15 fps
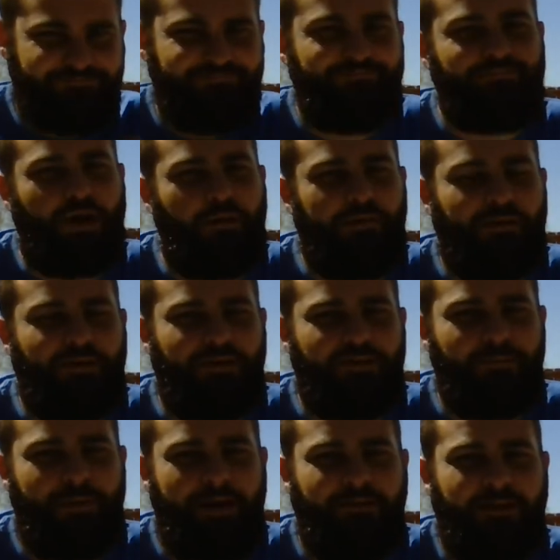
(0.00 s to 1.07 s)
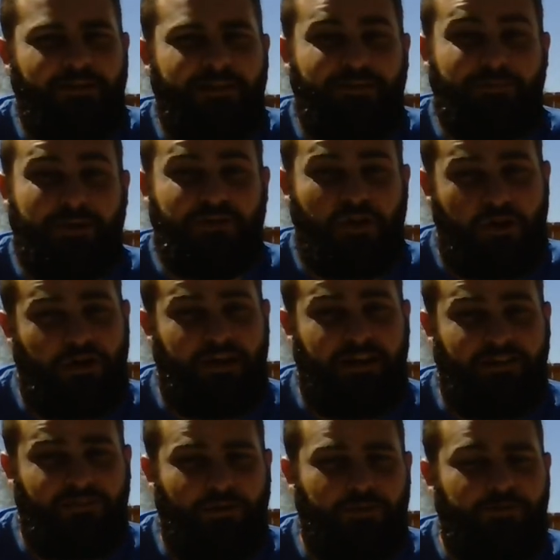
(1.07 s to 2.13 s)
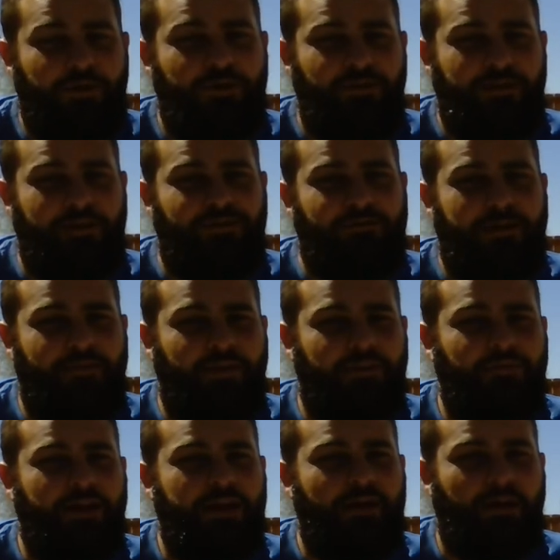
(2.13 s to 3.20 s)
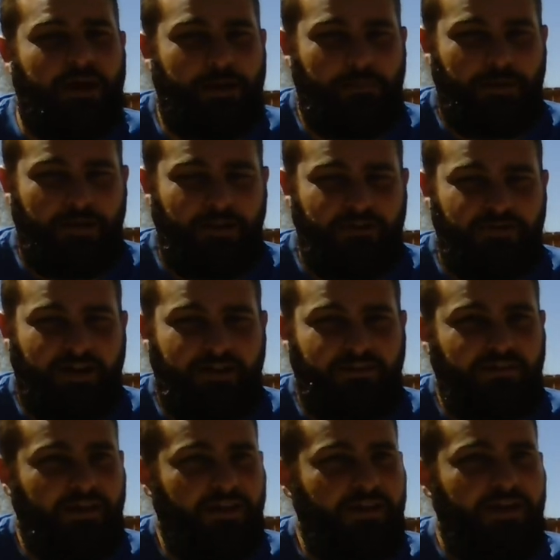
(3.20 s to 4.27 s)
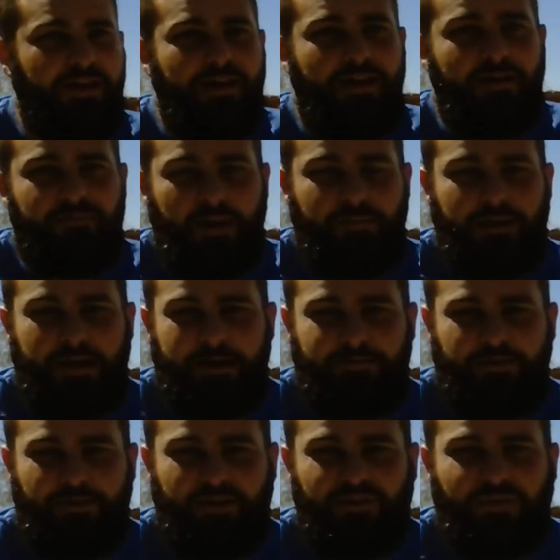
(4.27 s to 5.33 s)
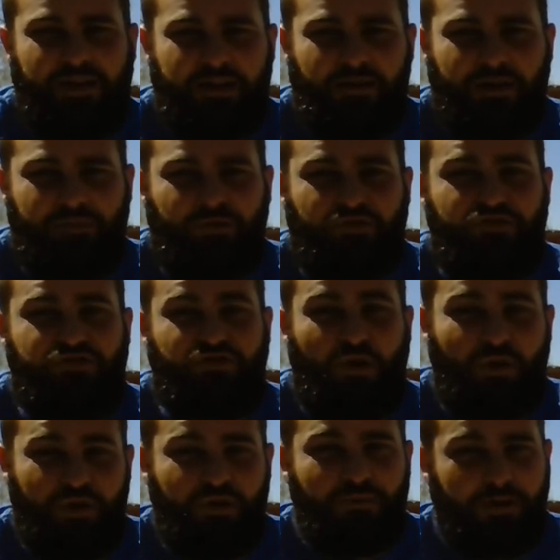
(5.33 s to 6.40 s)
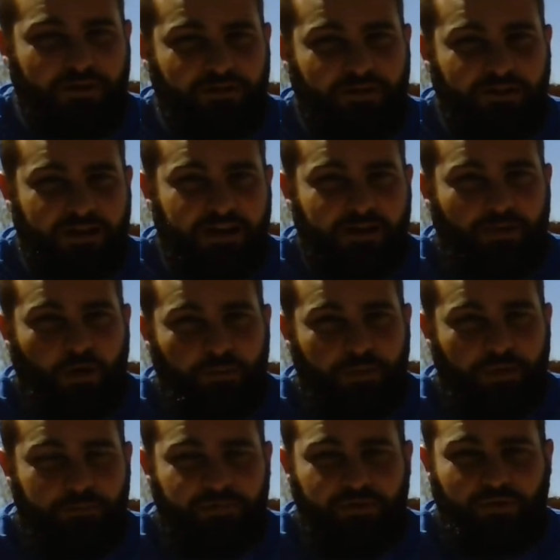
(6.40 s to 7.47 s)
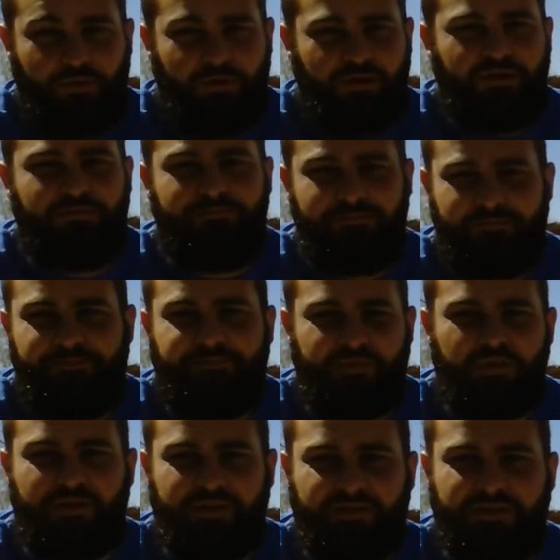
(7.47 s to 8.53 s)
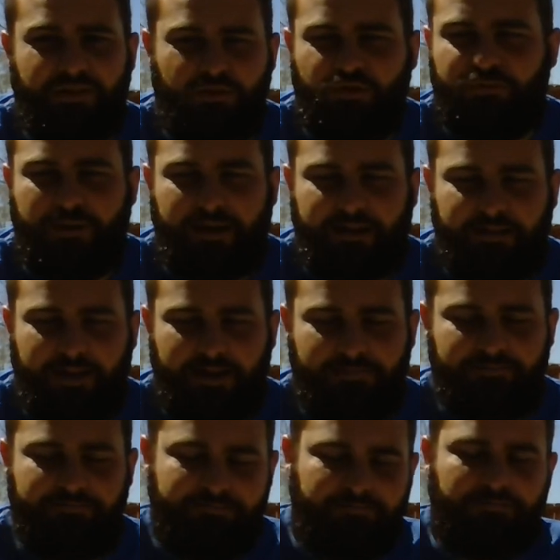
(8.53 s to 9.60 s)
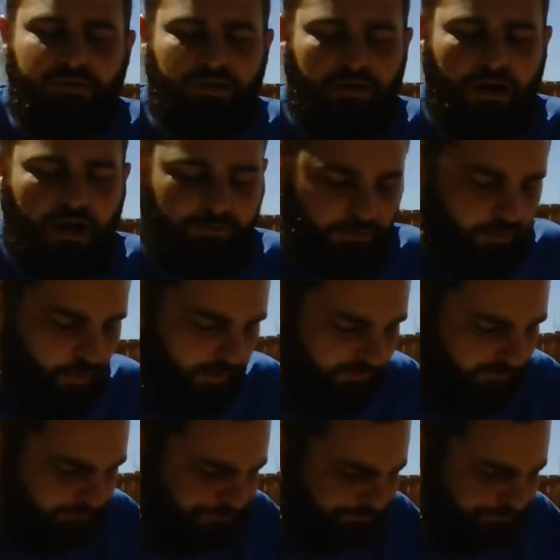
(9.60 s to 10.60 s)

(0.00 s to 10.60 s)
Probably heard it in the background. That's my turkey. So if you hear that throughout this video, I apologize. Maybe after this video I will show you my turkey and open up the door and you can see who's making that awful noise.